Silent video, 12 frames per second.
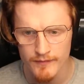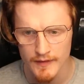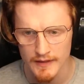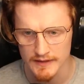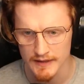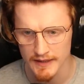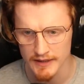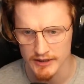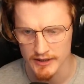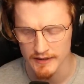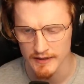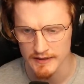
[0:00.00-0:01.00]
There's a
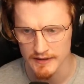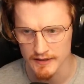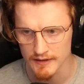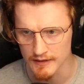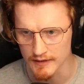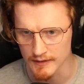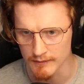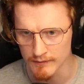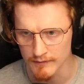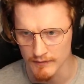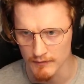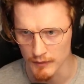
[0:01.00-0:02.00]
kitchen, there's the
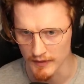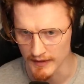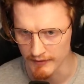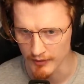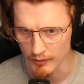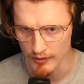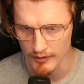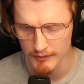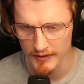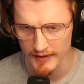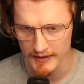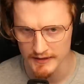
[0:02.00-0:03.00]
living room,
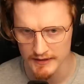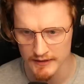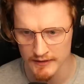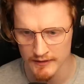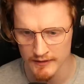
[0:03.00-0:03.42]
I guess.